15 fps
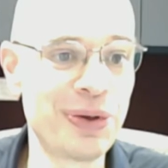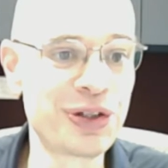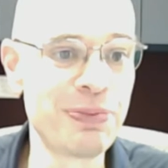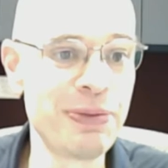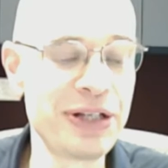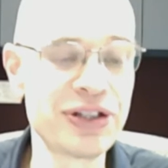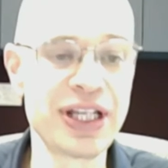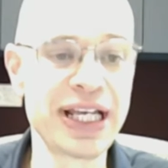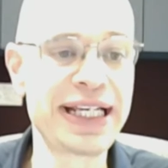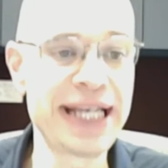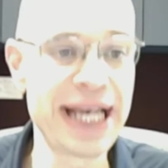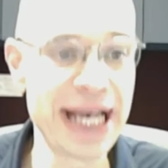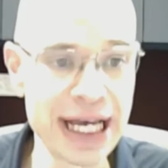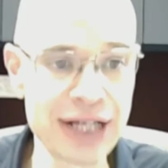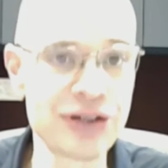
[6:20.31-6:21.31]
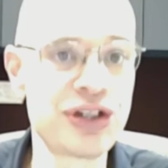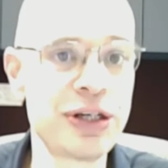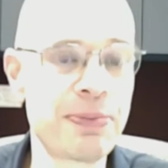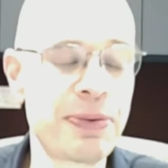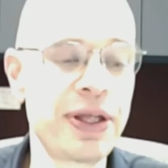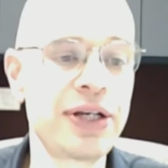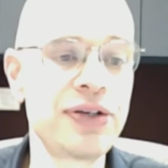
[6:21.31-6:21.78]
Which means that they can't
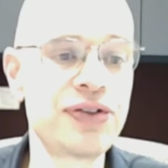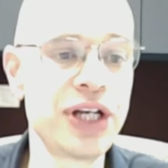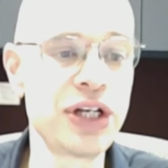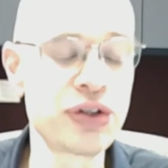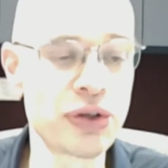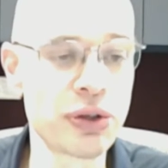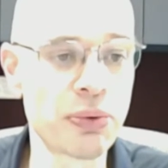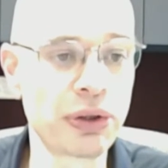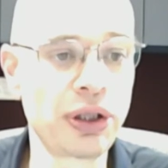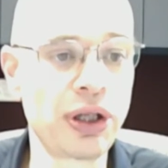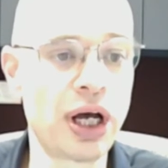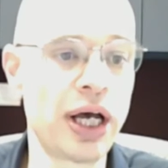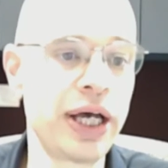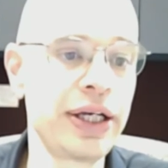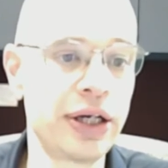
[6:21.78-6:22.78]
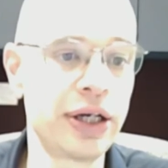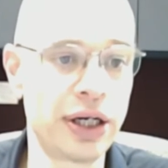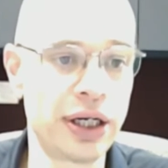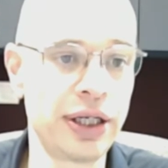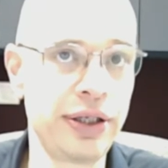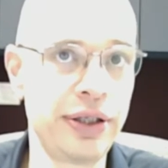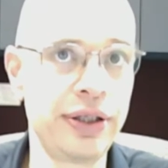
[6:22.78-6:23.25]
ship things in. So they're relying
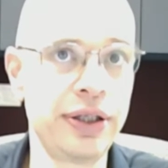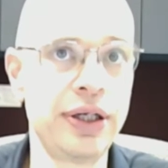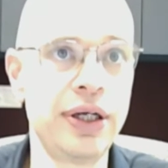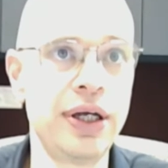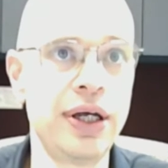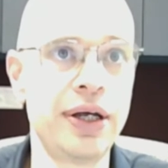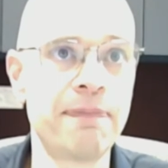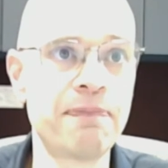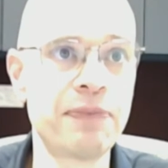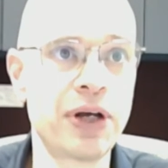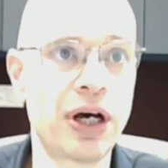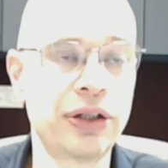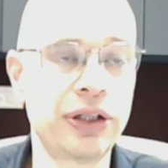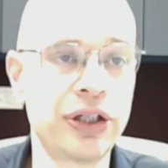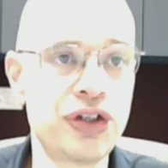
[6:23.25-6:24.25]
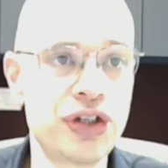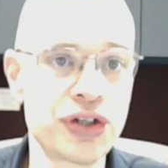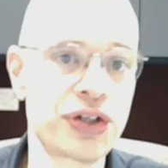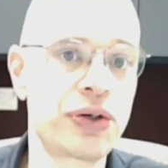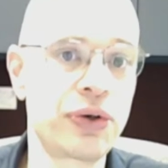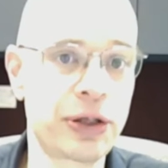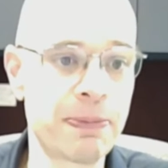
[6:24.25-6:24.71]
on a
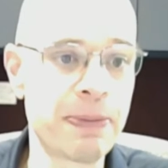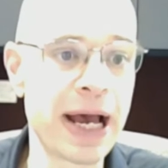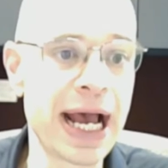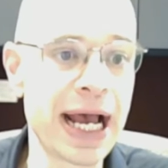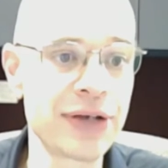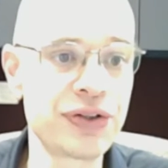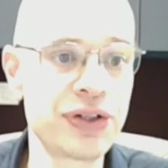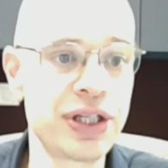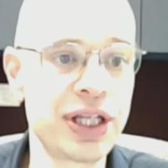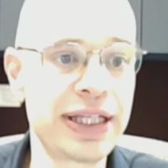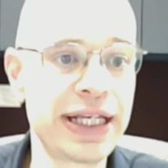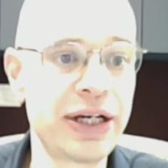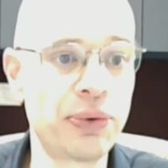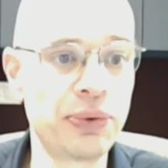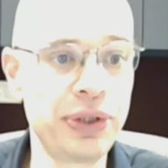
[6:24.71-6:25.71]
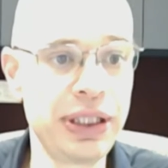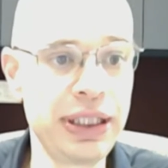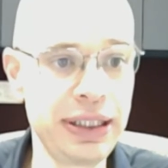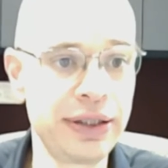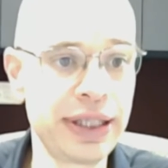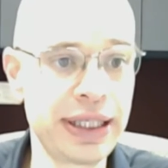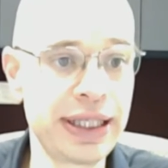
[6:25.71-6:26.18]
logistical capacity that they
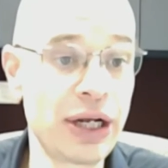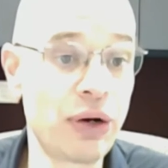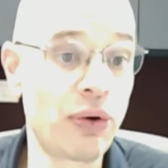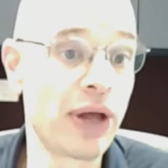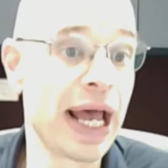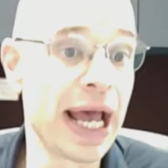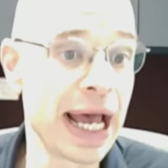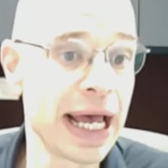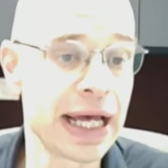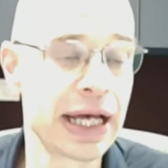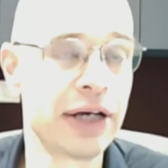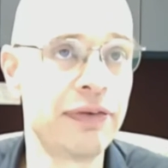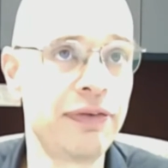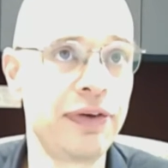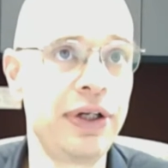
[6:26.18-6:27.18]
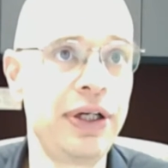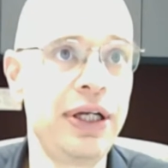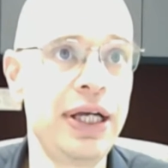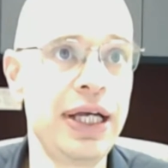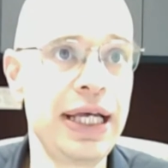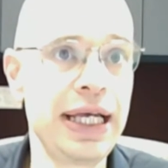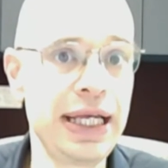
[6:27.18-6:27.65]
don't have
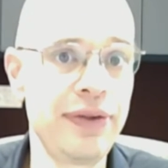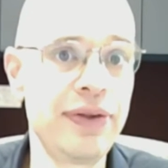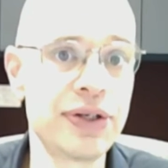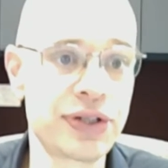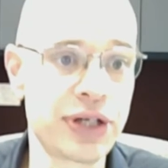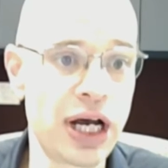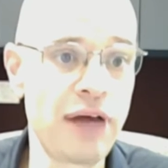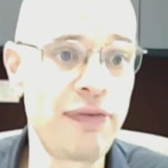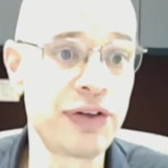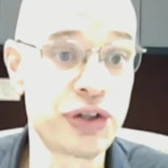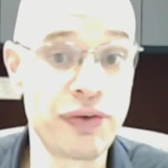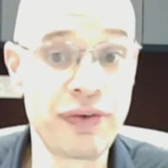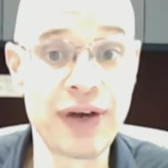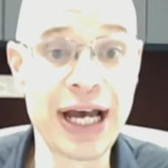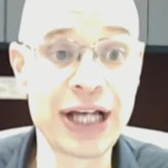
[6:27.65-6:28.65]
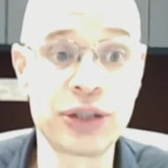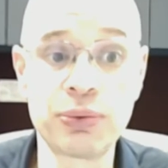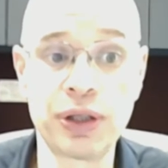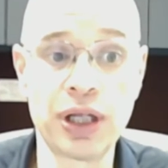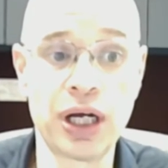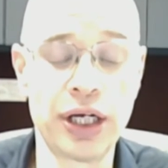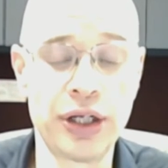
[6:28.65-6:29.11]
in this conflict. So they've had to
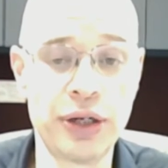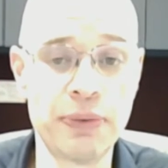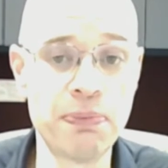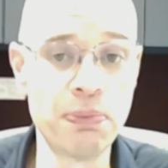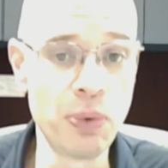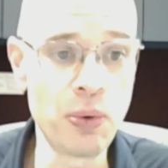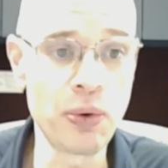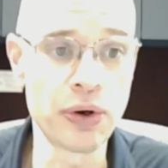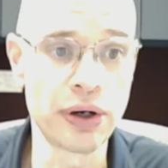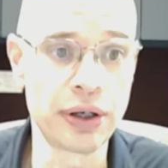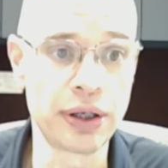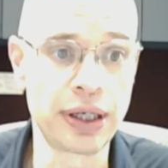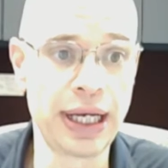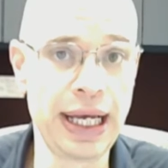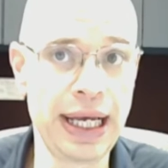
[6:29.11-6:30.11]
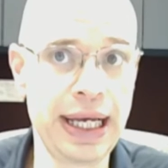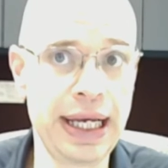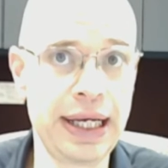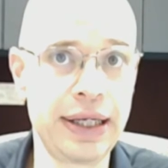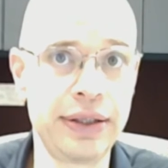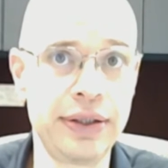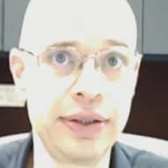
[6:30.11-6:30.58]
rely on it more,
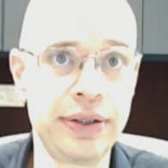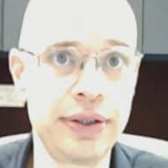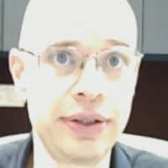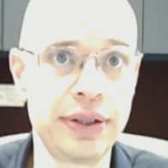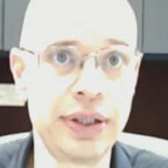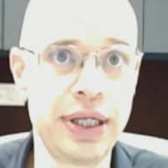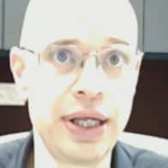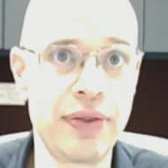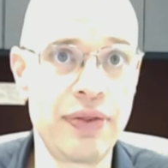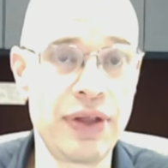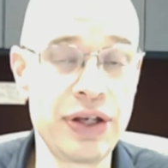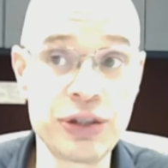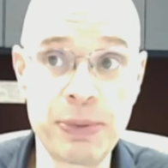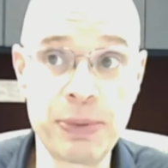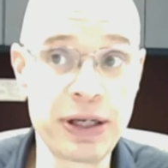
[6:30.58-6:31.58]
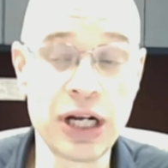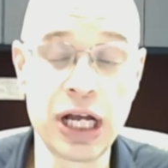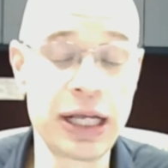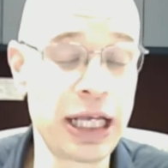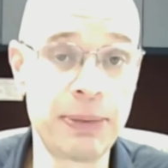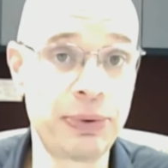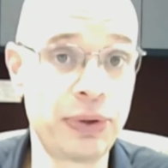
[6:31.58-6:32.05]
and they simply are not
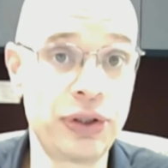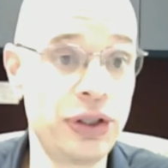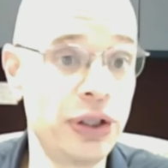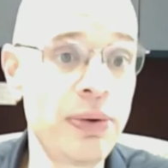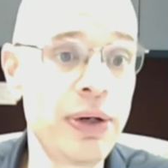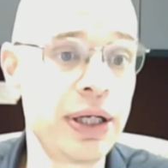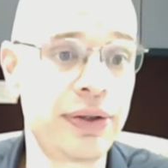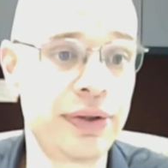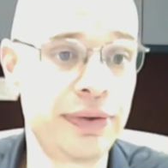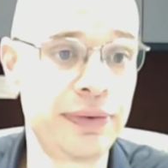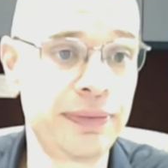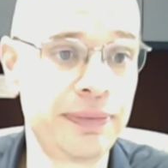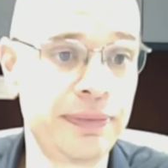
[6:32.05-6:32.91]
able to do it.